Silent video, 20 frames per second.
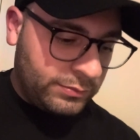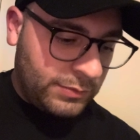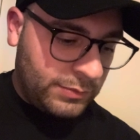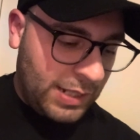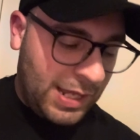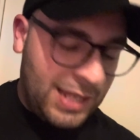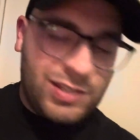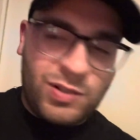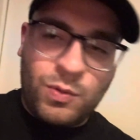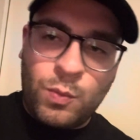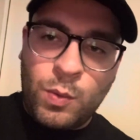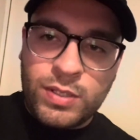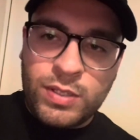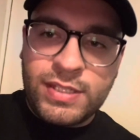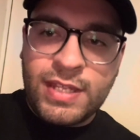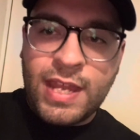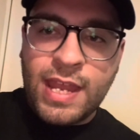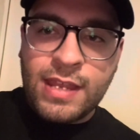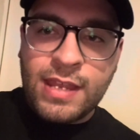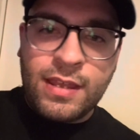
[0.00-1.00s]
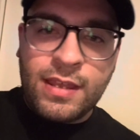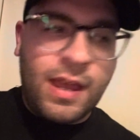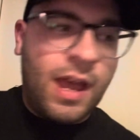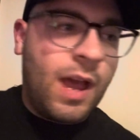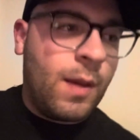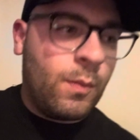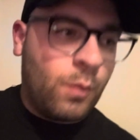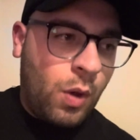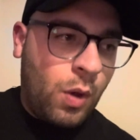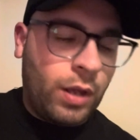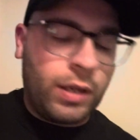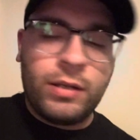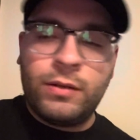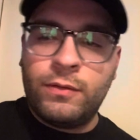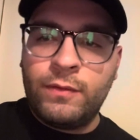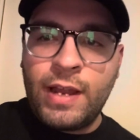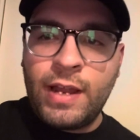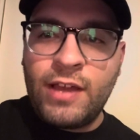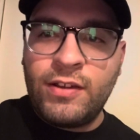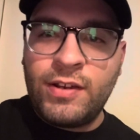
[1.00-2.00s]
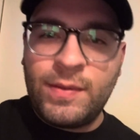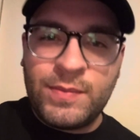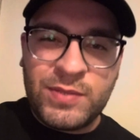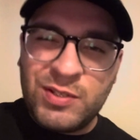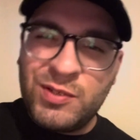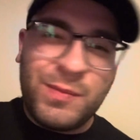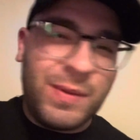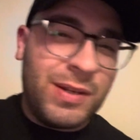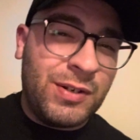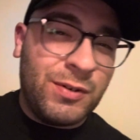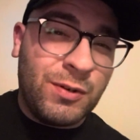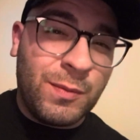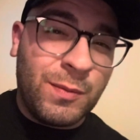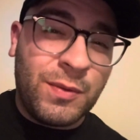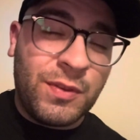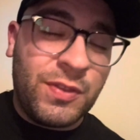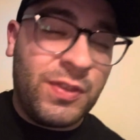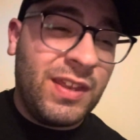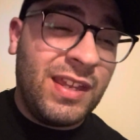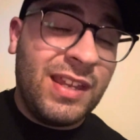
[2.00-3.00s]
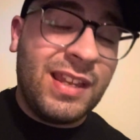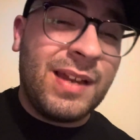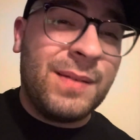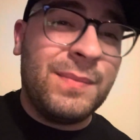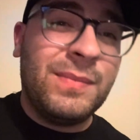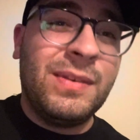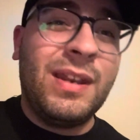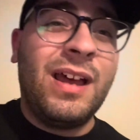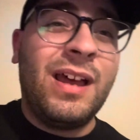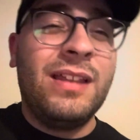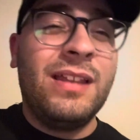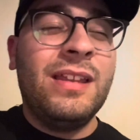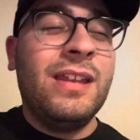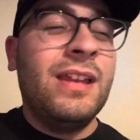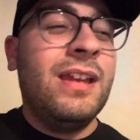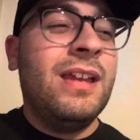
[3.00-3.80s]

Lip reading: it's a one take. I'm walking around. I'm doing my normal thing. I'm not